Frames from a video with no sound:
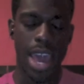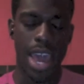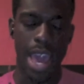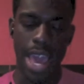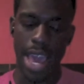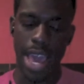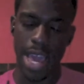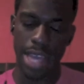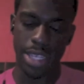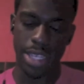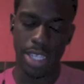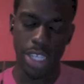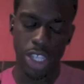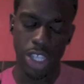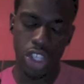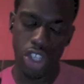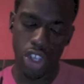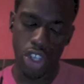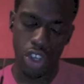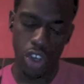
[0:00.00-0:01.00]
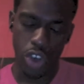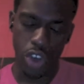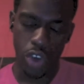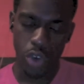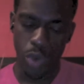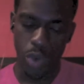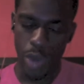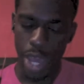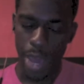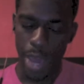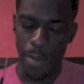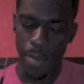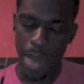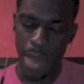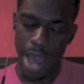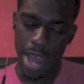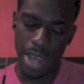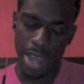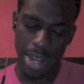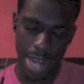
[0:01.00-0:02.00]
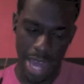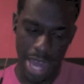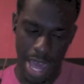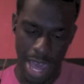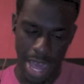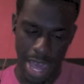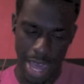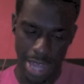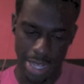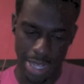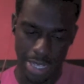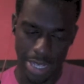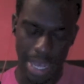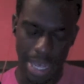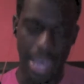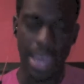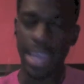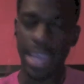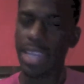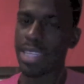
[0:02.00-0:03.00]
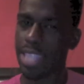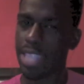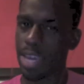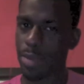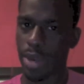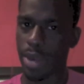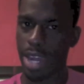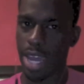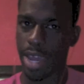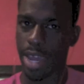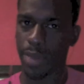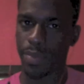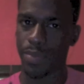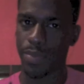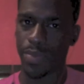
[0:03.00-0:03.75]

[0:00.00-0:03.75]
it's this dude in my class, and he didn't say my name,